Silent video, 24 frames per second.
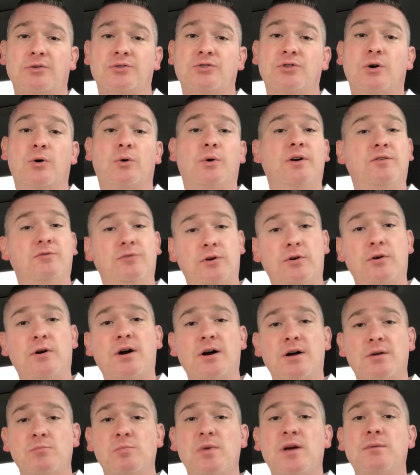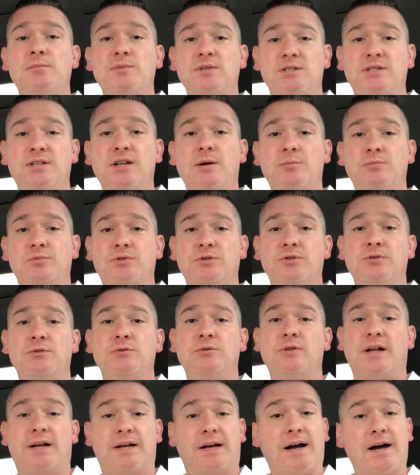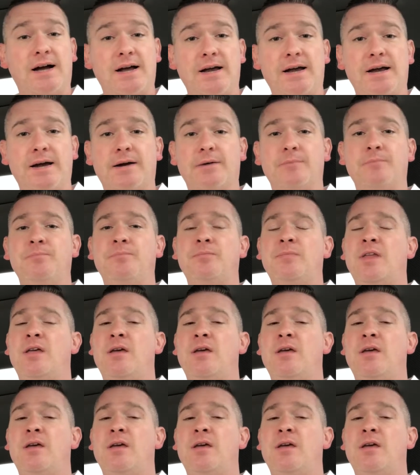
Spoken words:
So if you're on baby step 2 like I am,